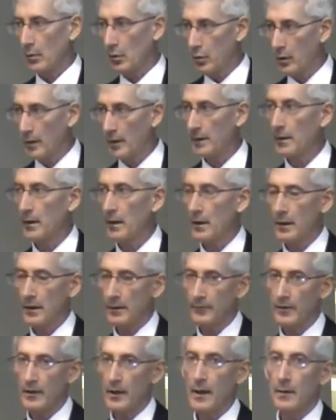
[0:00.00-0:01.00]
What our
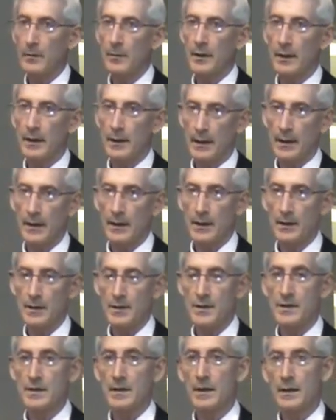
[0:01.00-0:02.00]
environment
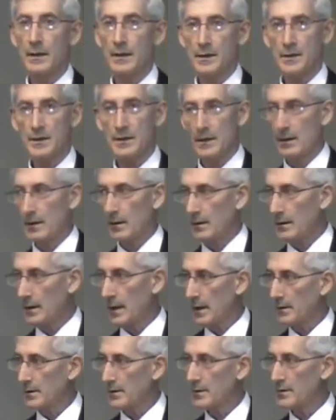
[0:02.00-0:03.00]
is, is
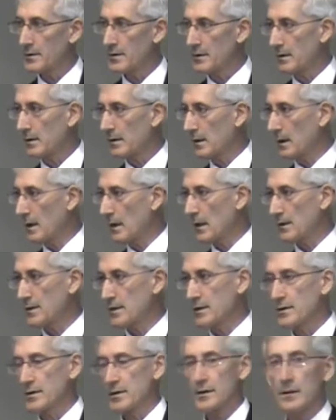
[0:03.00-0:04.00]
nitrogen,
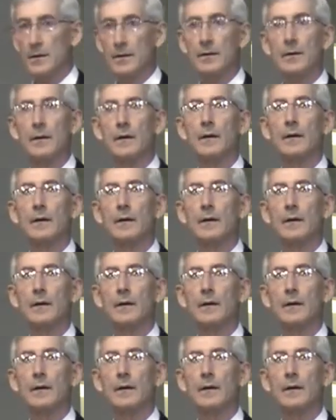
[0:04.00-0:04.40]
oxygen,